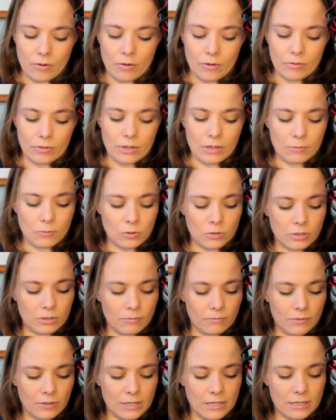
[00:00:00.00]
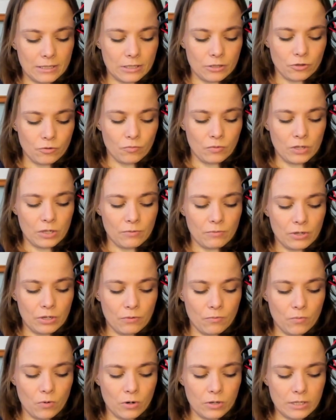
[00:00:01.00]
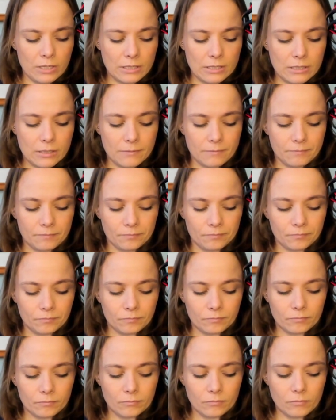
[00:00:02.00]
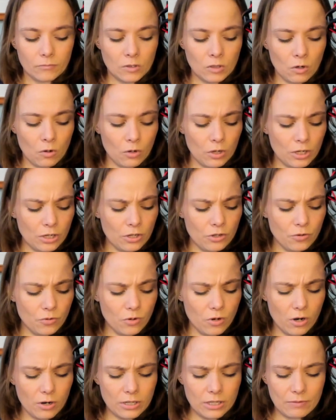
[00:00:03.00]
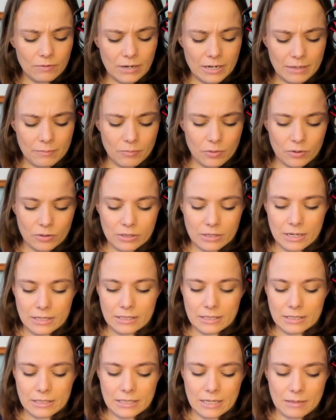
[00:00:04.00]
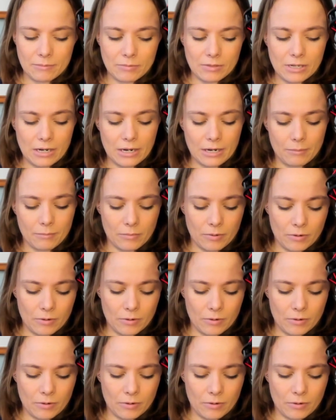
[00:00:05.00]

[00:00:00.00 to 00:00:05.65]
There was something here that you really, really wanted. And you got it, right? But at the same time,